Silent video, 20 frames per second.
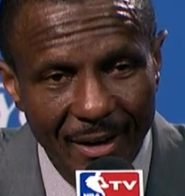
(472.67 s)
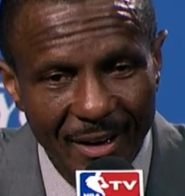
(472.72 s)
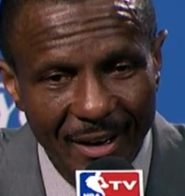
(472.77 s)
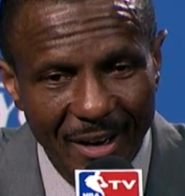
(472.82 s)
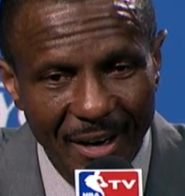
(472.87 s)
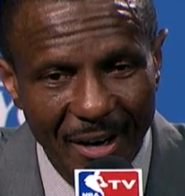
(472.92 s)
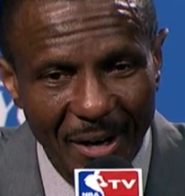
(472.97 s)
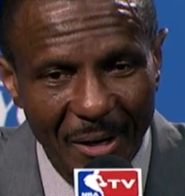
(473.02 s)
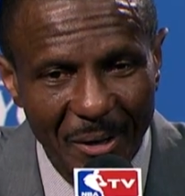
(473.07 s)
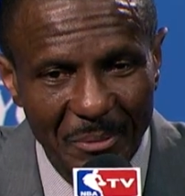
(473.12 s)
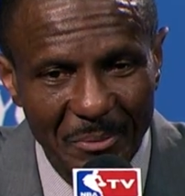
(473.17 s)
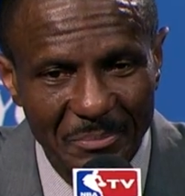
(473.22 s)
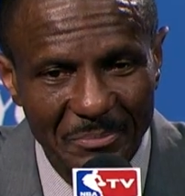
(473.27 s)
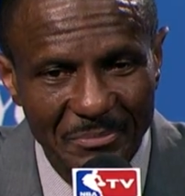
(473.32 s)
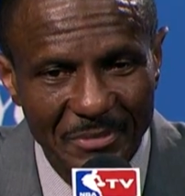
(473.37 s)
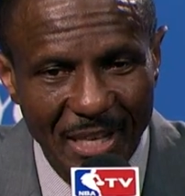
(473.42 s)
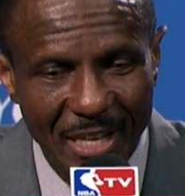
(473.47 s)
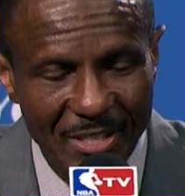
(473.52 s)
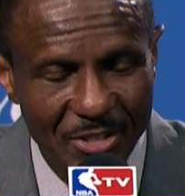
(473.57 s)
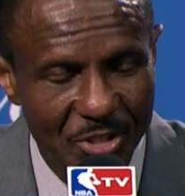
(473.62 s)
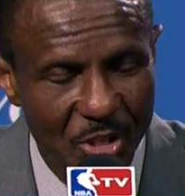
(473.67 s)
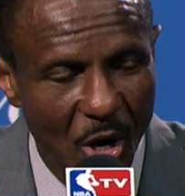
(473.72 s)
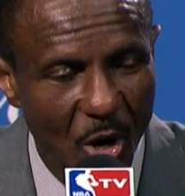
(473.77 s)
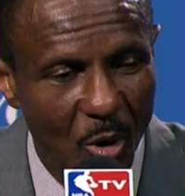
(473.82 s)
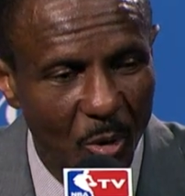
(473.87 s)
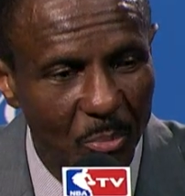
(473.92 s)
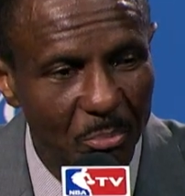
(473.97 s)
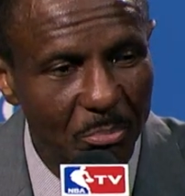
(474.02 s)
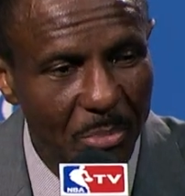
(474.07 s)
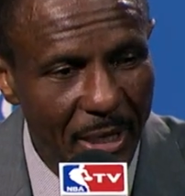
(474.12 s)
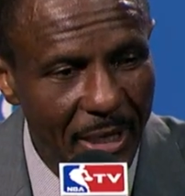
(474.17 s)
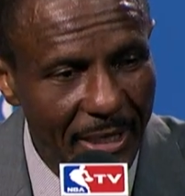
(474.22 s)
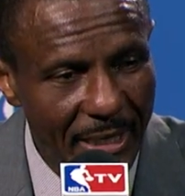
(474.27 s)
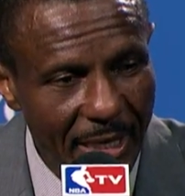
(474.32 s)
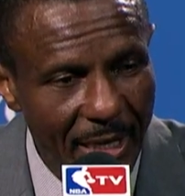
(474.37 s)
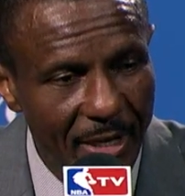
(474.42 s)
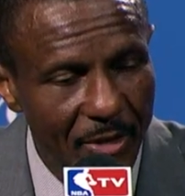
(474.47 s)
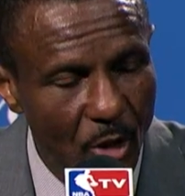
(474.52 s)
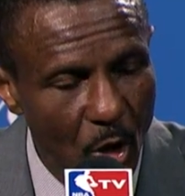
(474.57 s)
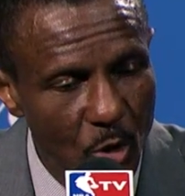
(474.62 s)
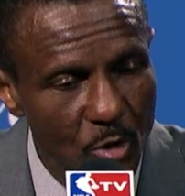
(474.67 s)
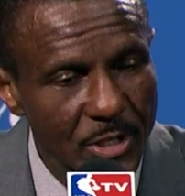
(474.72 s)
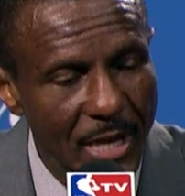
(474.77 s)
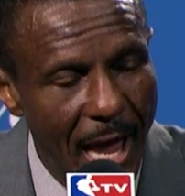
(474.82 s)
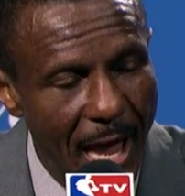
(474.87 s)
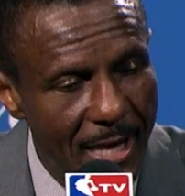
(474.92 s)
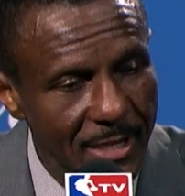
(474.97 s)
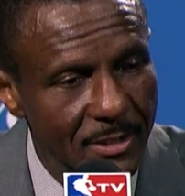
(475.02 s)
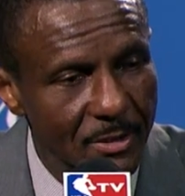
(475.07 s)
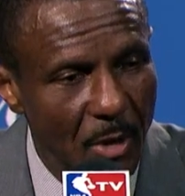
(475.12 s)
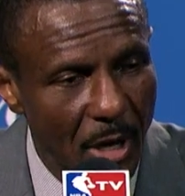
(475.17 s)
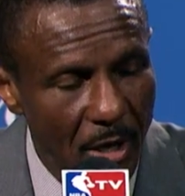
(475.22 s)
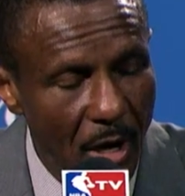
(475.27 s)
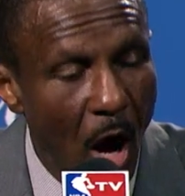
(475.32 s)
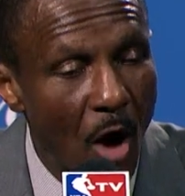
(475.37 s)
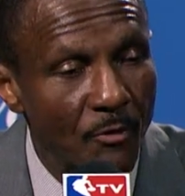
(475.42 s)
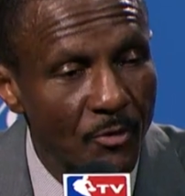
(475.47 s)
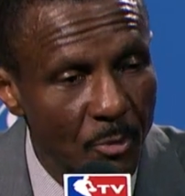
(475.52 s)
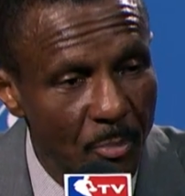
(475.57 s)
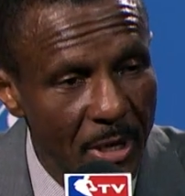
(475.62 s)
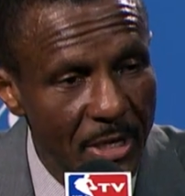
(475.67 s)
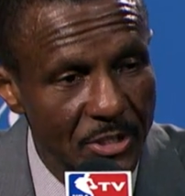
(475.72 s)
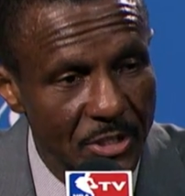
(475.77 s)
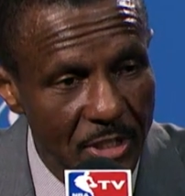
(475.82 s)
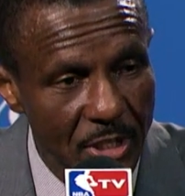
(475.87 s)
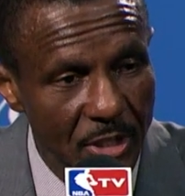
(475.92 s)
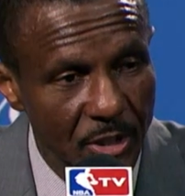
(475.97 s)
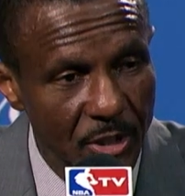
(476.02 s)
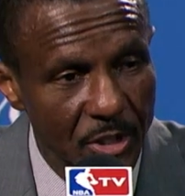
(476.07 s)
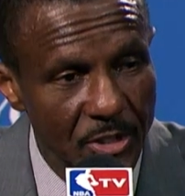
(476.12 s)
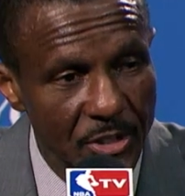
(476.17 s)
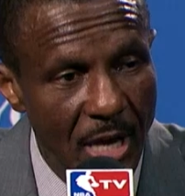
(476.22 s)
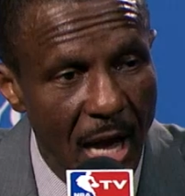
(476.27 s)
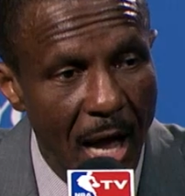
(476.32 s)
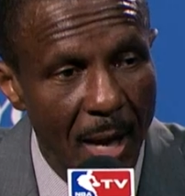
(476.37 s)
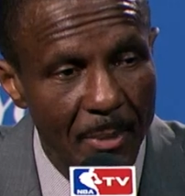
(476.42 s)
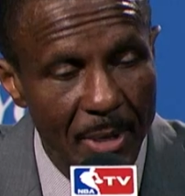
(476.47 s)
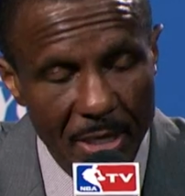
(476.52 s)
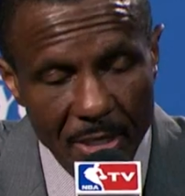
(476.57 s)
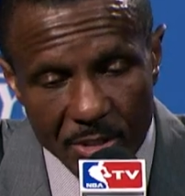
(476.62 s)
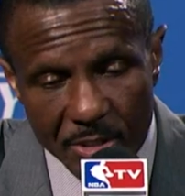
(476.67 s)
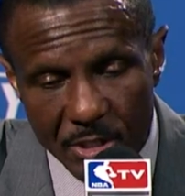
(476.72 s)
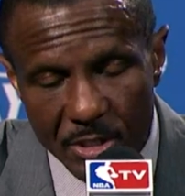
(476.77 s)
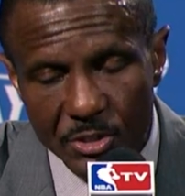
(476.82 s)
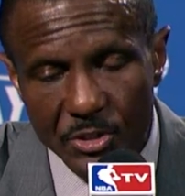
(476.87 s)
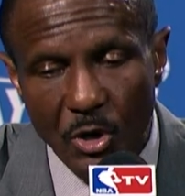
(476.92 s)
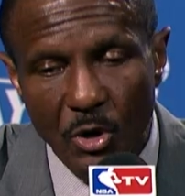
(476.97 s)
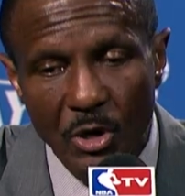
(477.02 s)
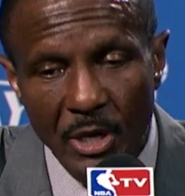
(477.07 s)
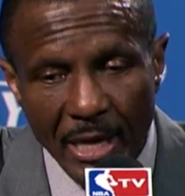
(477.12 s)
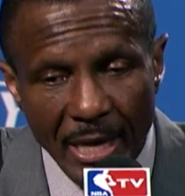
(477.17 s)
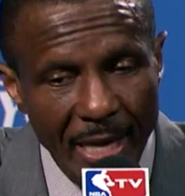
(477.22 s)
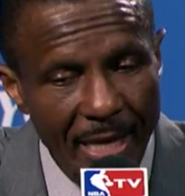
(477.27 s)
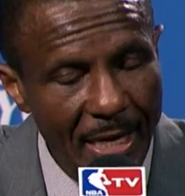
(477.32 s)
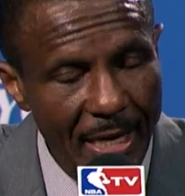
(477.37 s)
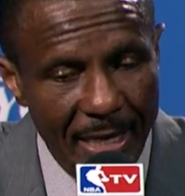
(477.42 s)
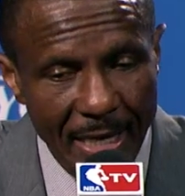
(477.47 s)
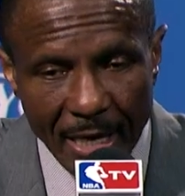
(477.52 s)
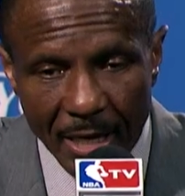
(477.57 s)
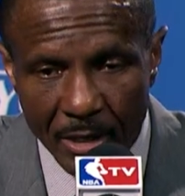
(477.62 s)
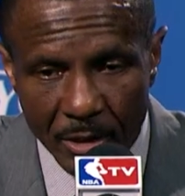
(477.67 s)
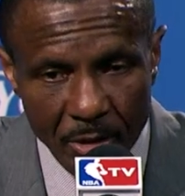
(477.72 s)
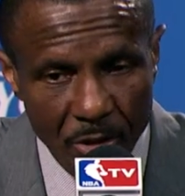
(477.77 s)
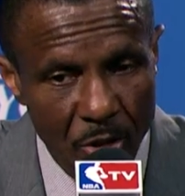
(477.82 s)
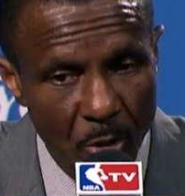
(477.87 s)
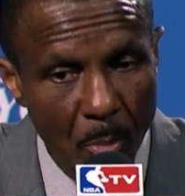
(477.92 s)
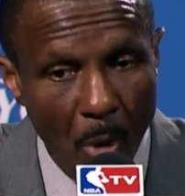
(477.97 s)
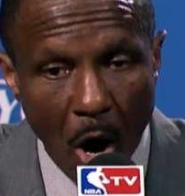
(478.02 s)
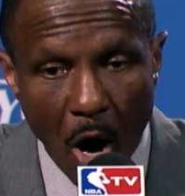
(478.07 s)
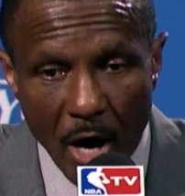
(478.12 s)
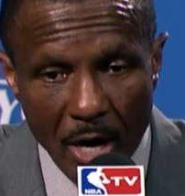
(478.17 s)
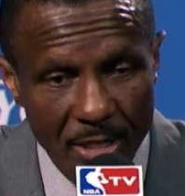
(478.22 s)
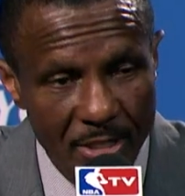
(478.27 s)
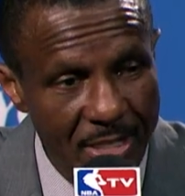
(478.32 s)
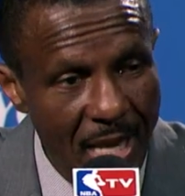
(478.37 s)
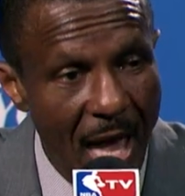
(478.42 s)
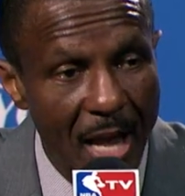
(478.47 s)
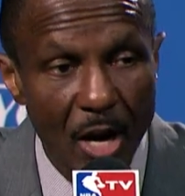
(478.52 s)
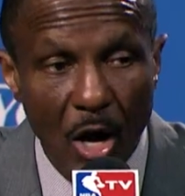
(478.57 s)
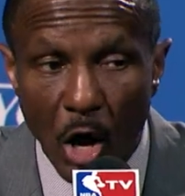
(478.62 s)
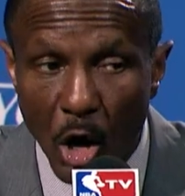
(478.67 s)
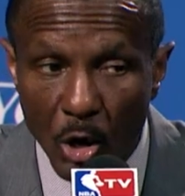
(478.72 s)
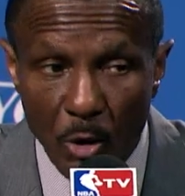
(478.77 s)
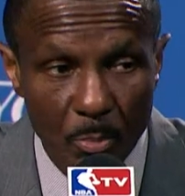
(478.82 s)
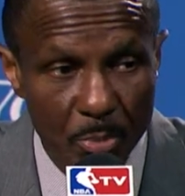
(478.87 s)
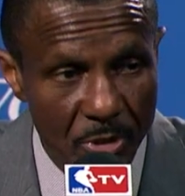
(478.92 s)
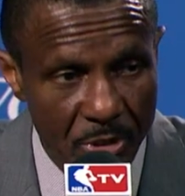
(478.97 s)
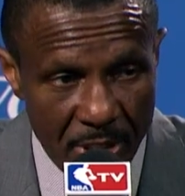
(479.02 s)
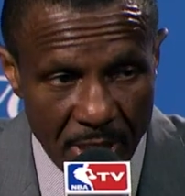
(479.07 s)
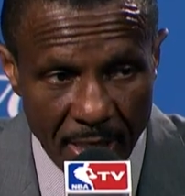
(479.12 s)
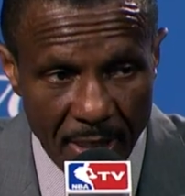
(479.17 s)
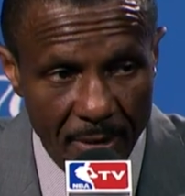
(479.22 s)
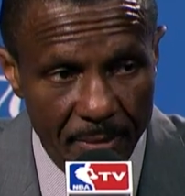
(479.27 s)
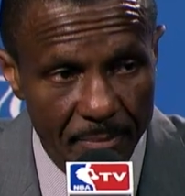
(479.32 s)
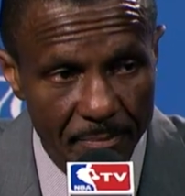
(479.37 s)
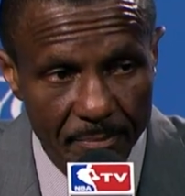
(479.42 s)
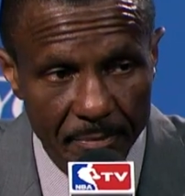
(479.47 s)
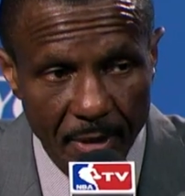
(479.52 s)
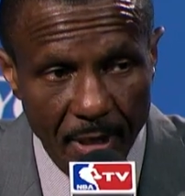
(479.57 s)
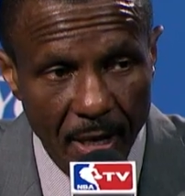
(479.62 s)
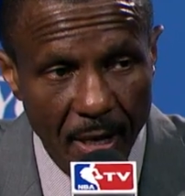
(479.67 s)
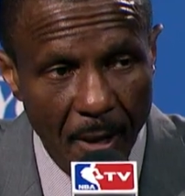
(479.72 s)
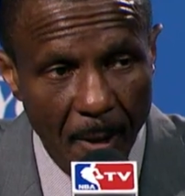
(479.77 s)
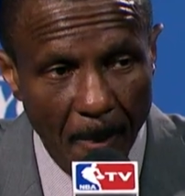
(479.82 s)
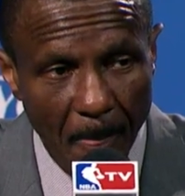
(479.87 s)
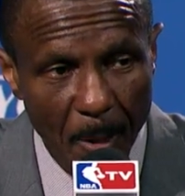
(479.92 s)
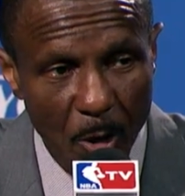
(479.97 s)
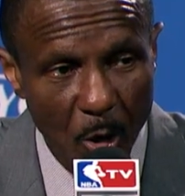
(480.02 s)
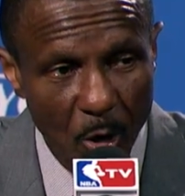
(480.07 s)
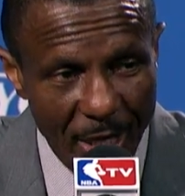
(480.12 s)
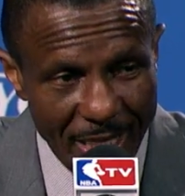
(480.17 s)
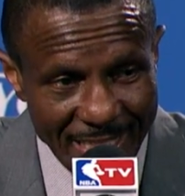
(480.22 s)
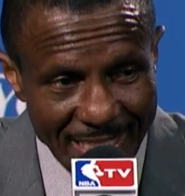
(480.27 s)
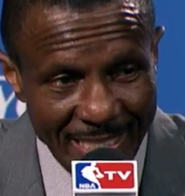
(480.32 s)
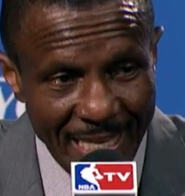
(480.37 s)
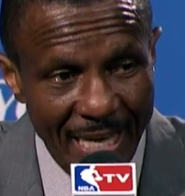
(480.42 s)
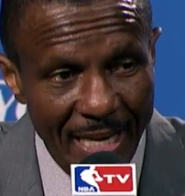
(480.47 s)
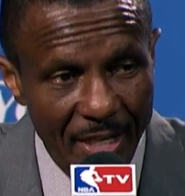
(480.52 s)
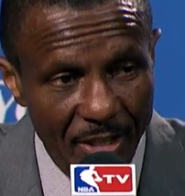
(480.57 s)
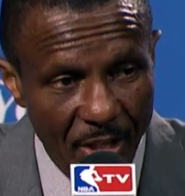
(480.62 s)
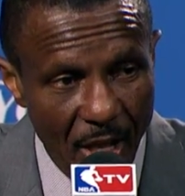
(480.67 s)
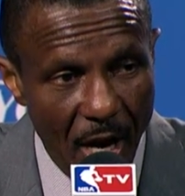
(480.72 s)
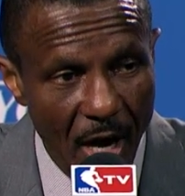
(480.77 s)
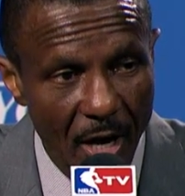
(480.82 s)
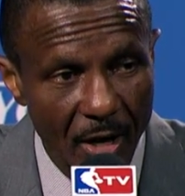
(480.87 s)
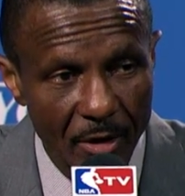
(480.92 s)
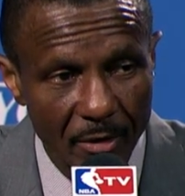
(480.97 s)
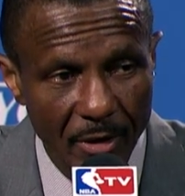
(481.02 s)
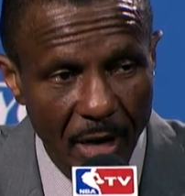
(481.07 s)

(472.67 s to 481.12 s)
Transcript: But again, those guys off the bench did a good job. And it's just going to, again, Damari's not 100%. You know, he's getting there.